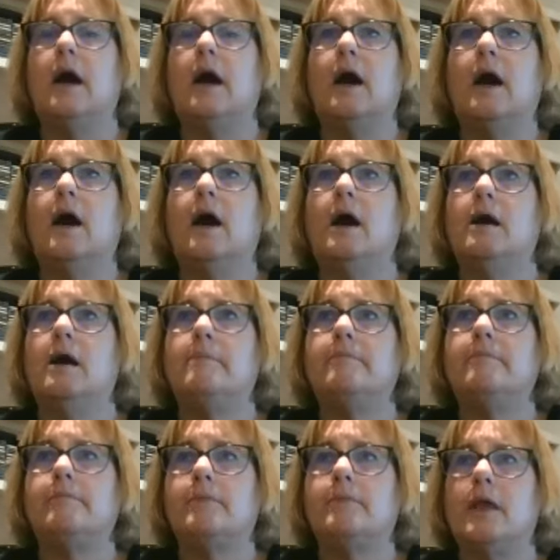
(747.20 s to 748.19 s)

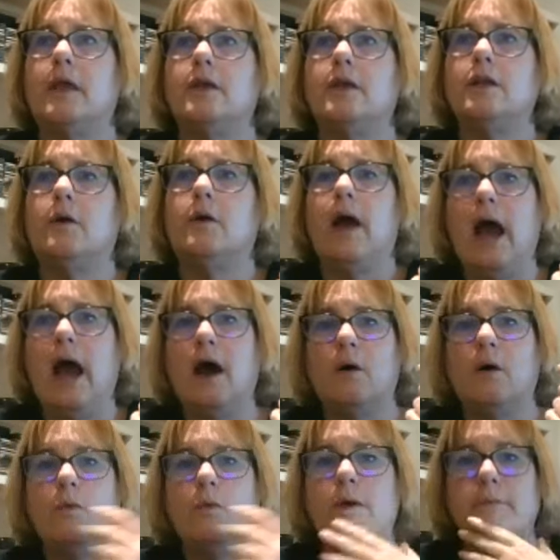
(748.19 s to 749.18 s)

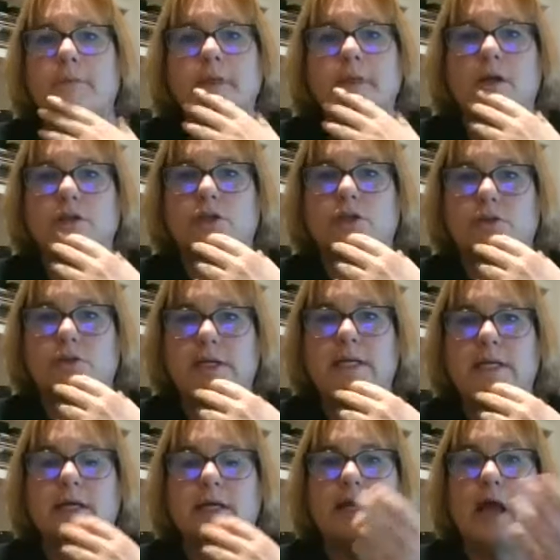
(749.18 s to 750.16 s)
How women are
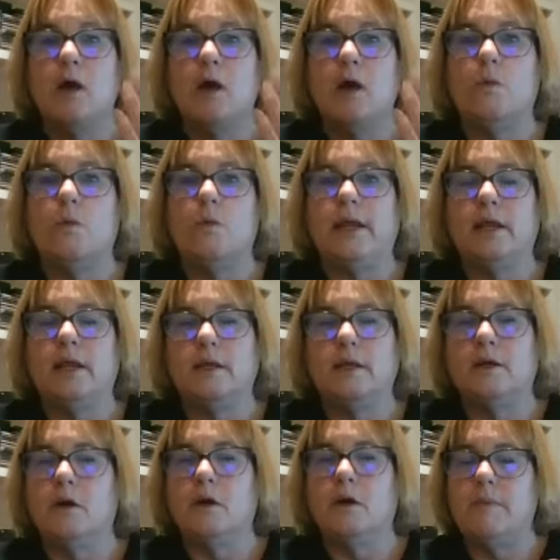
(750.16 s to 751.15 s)
treated. We can
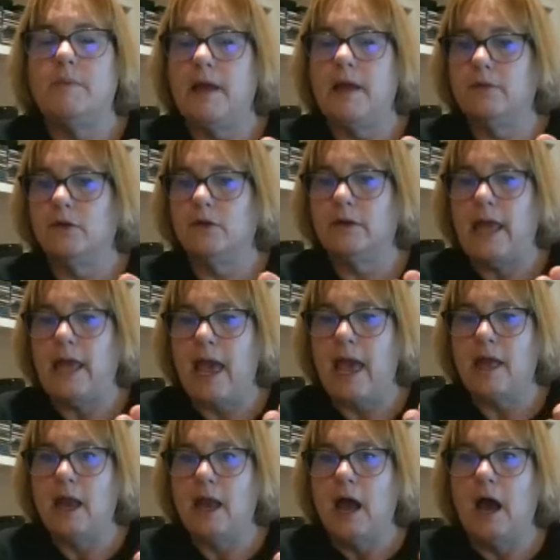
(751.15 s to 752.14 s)
go and look
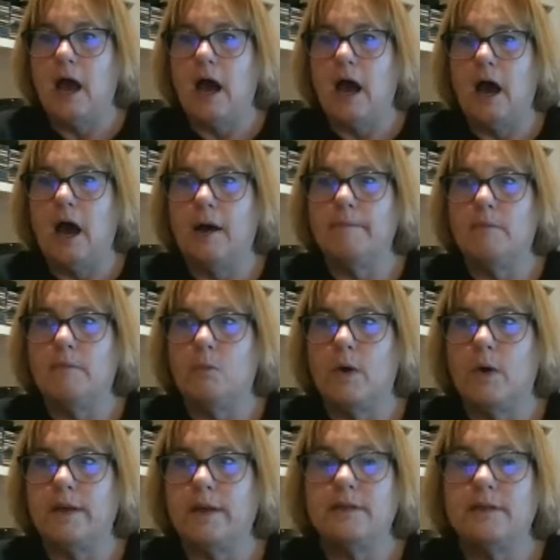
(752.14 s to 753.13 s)
at
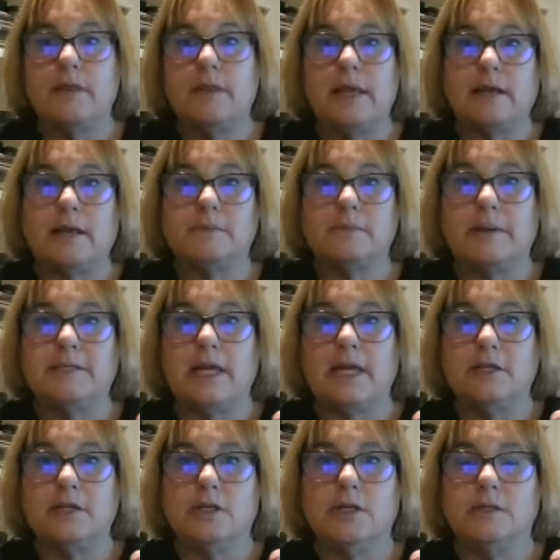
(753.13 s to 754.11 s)
what are the
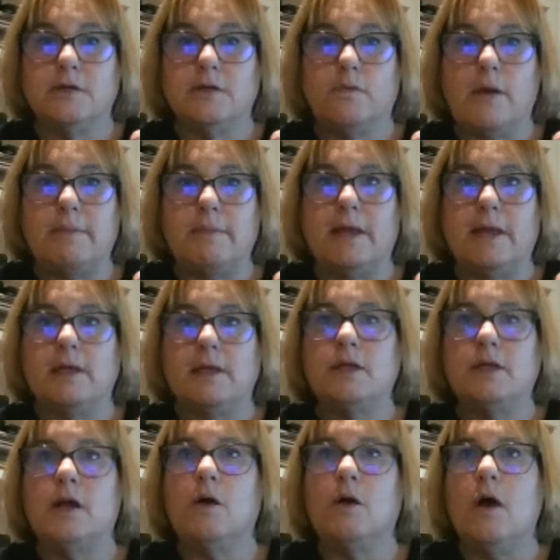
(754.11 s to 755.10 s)
expectations of women?
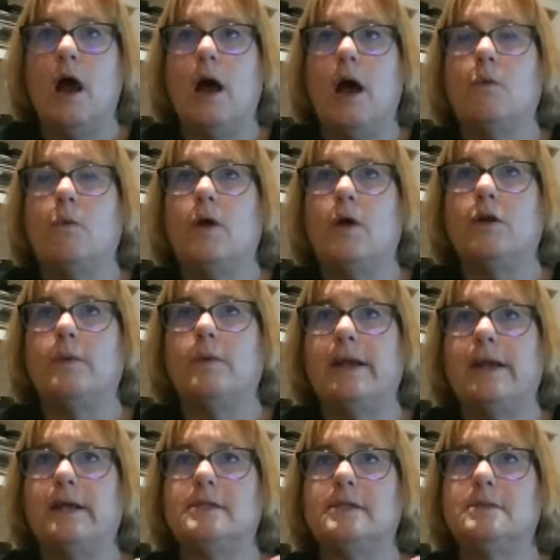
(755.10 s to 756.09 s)
What do
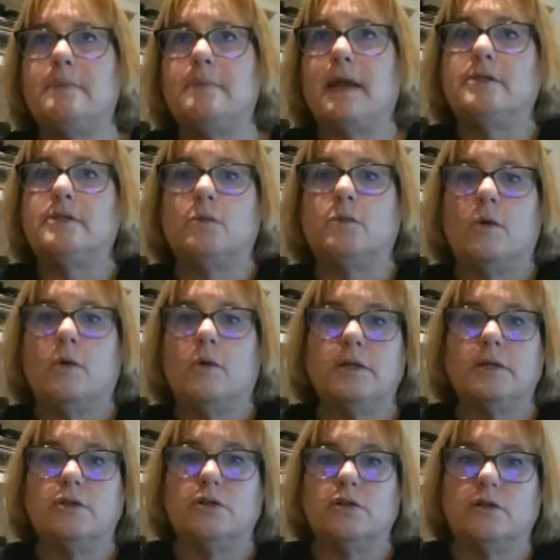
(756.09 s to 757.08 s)
we expect a
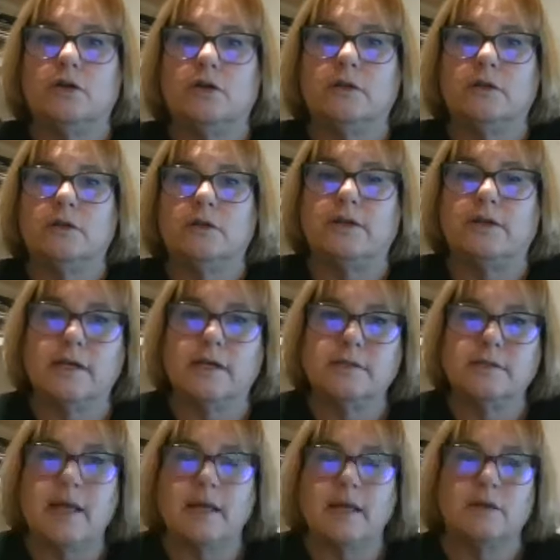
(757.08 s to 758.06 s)
woman to look like,
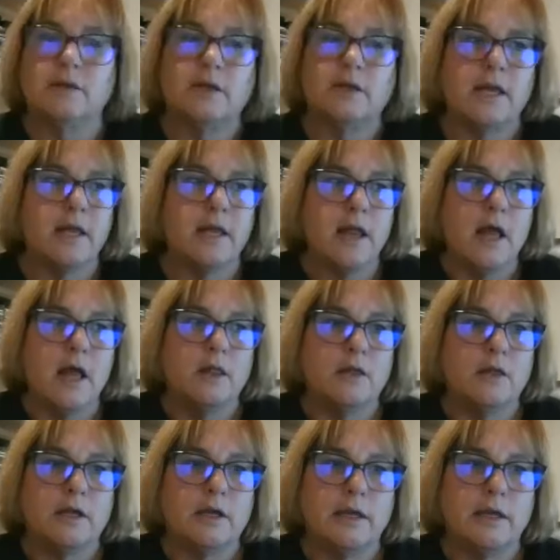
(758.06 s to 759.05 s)
dress like? Look at
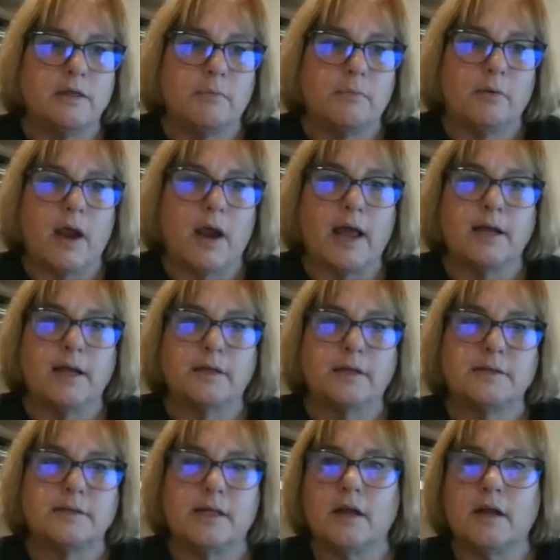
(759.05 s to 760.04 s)
the
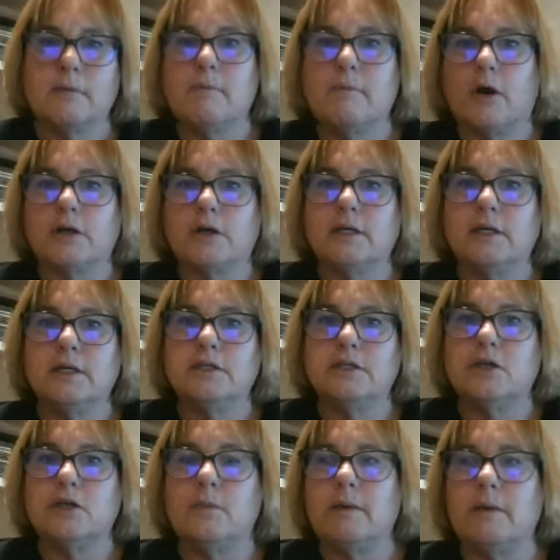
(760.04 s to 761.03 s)
products that are marketed
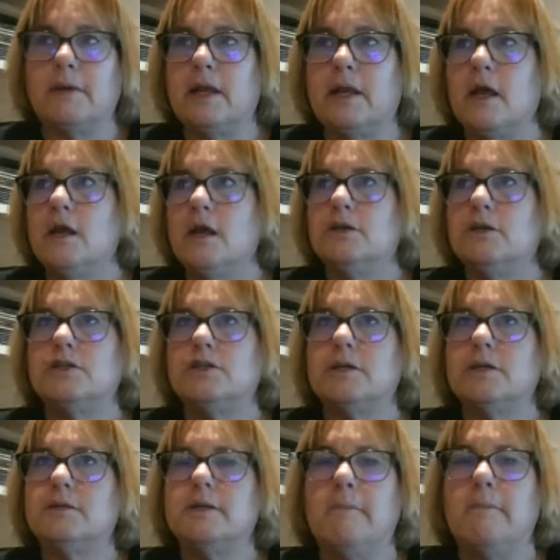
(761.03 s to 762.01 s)
to women,
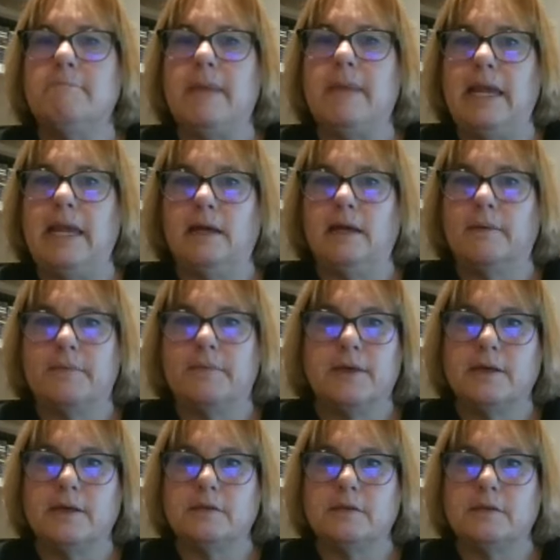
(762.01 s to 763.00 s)
just the makeup
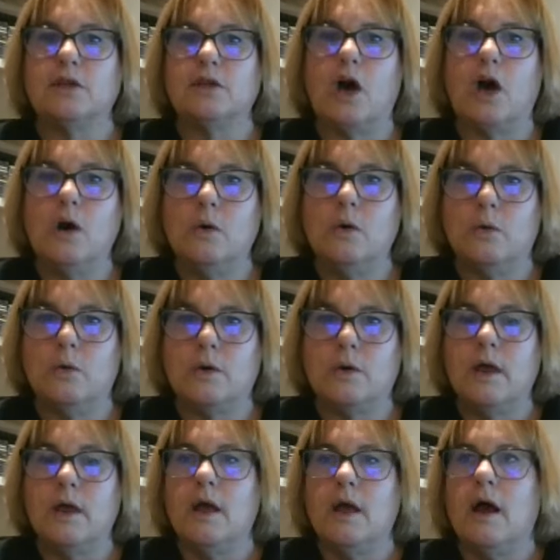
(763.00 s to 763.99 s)
things alone,
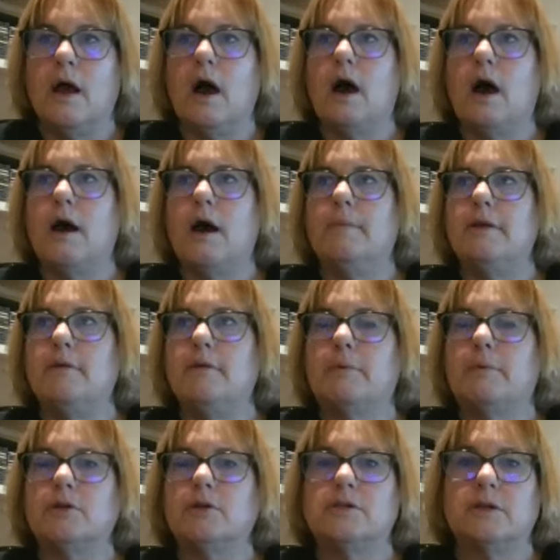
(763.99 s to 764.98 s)
and the
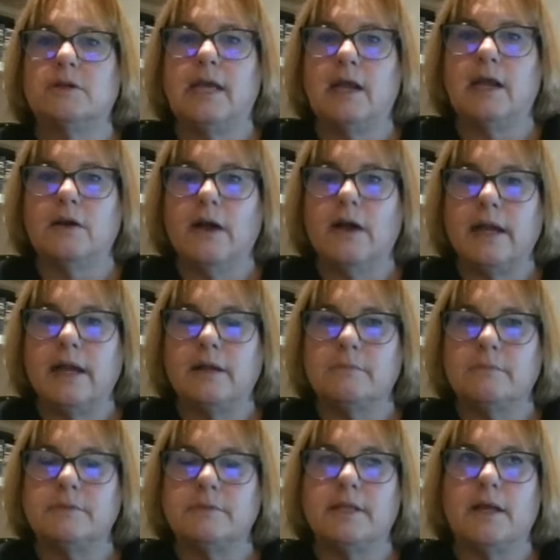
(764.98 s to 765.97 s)
personal care
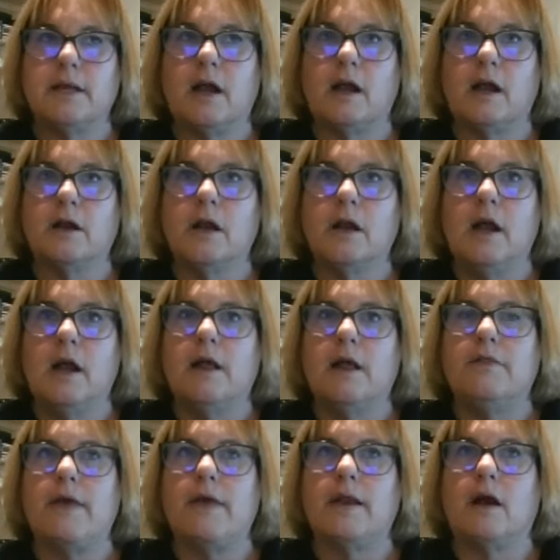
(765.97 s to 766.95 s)
items that are
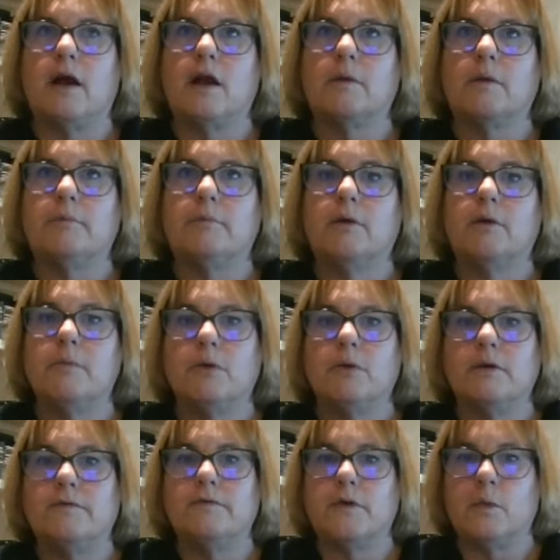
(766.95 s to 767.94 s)

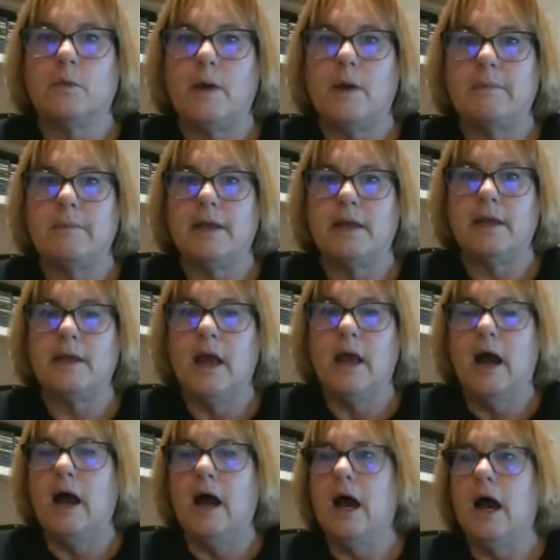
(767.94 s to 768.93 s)
promoted for women.
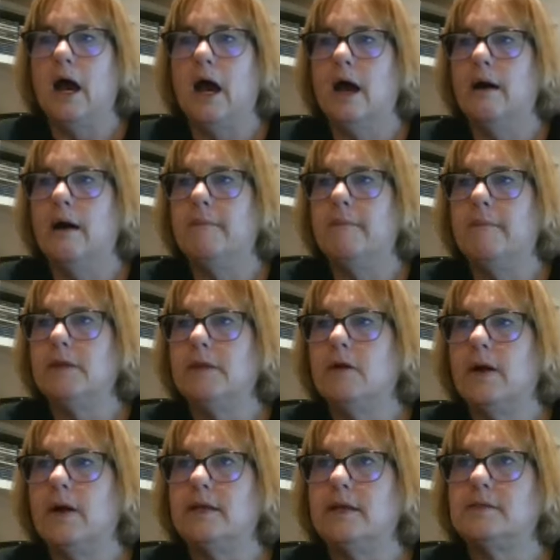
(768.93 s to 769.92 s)

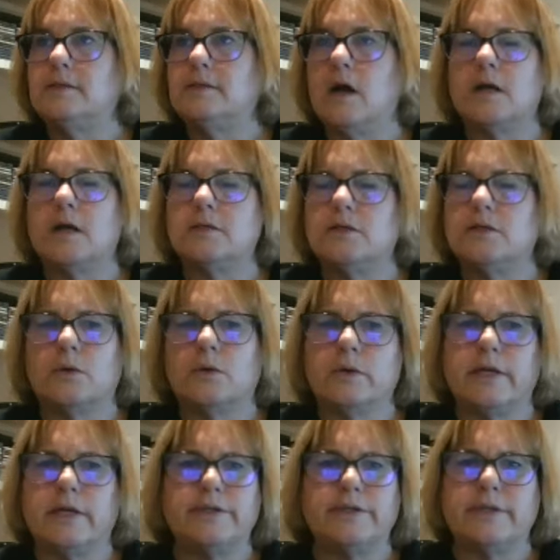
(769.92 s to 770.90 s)
I saw a
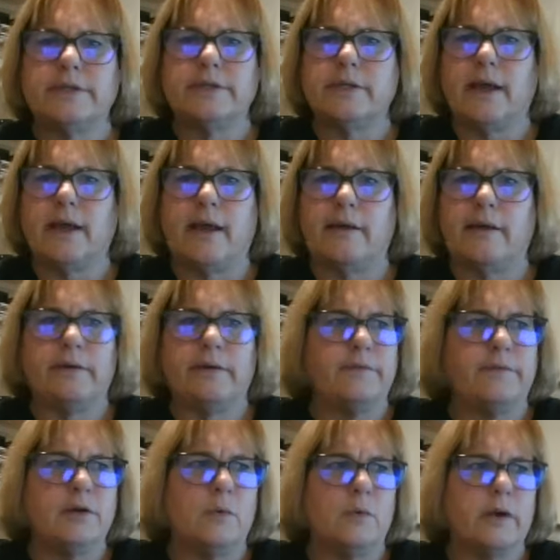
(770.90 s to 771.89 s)
story, I don't
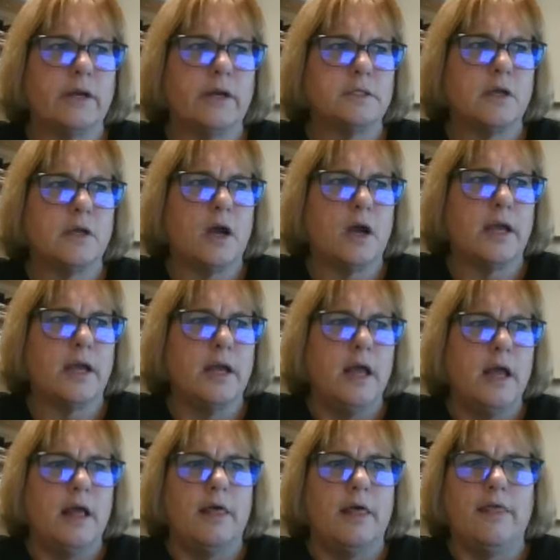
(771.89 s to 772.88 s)
even know where I saw it,
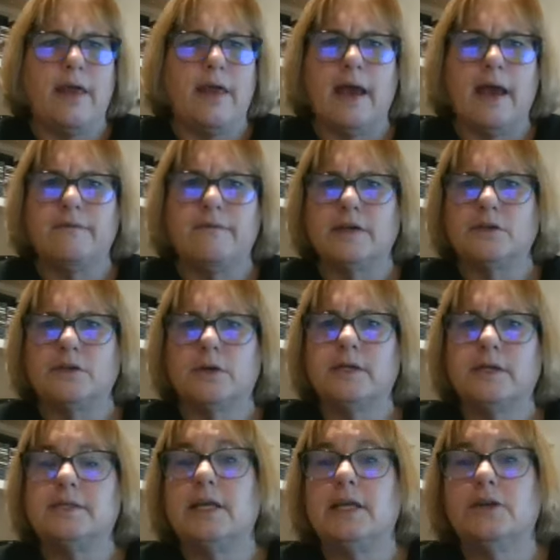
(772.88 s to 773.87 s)
that
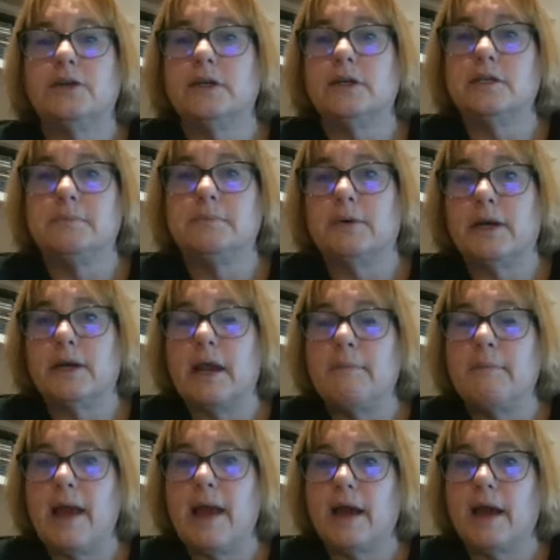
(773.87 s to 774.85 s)
Victoria's Secret is
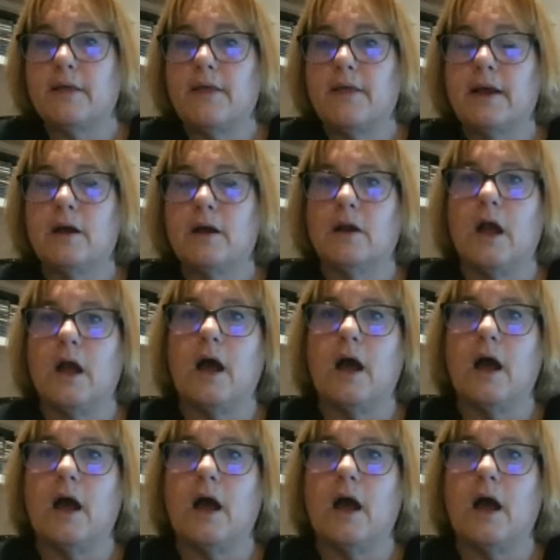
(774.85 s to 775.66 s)
bringing back their